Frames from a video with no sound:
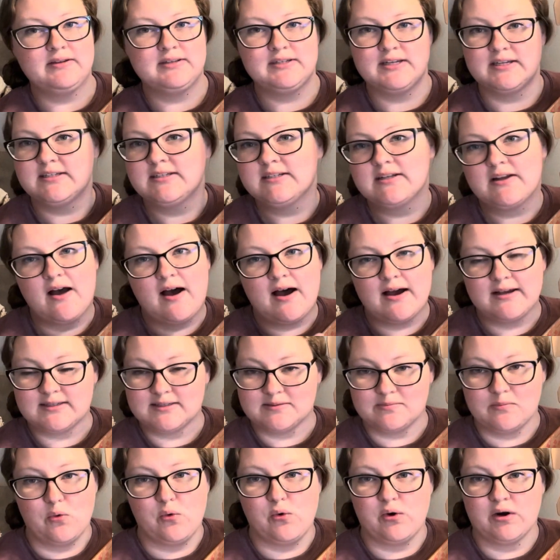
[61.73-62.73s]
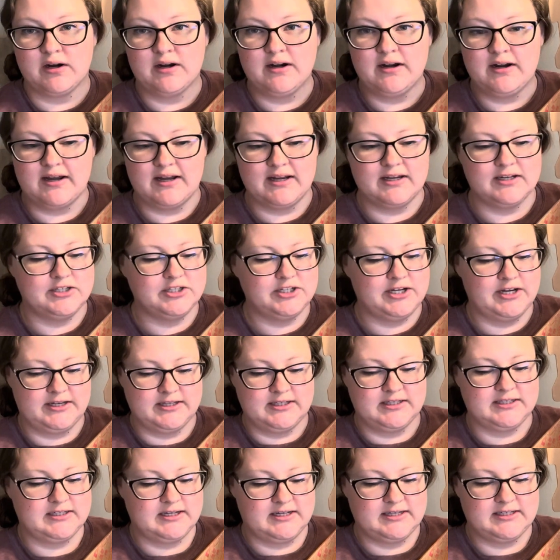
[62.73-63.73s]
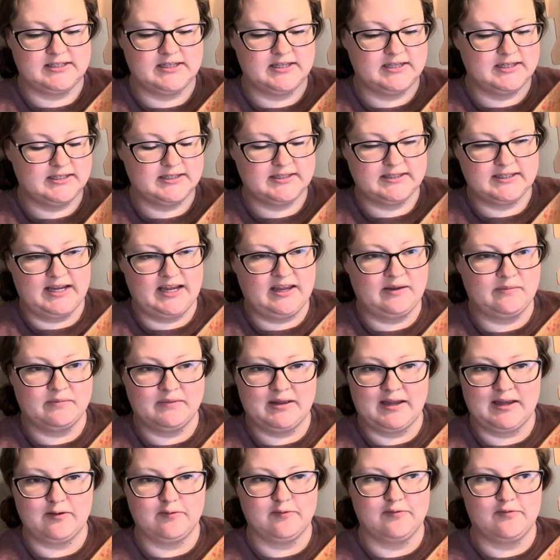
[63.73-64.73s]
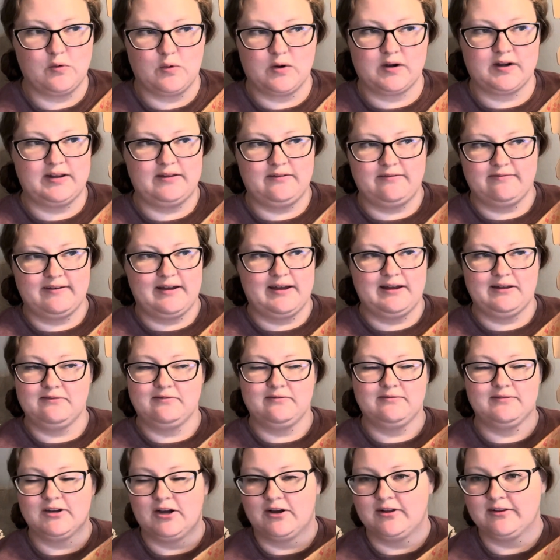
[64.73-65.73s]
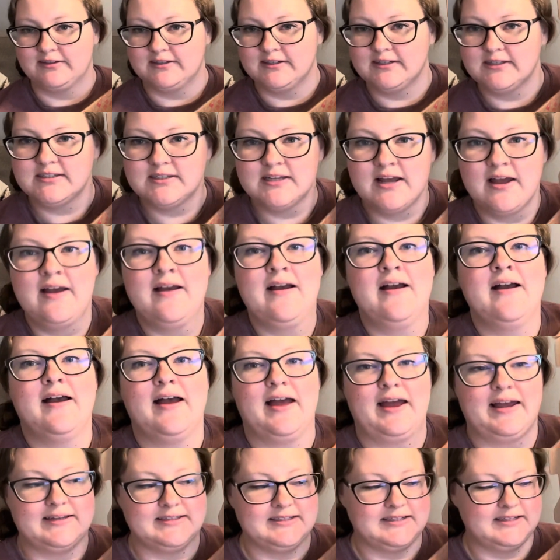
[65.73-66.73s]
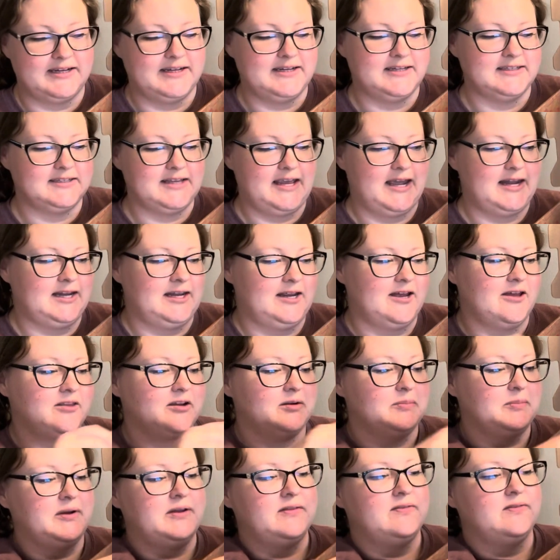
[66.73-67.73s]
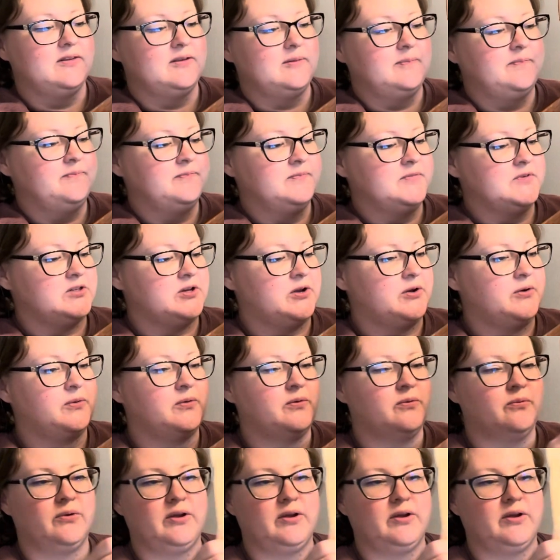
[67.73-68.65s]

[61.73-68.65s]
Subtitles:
doesn't cost more. It just is the same, like $45 as it is any other month. So we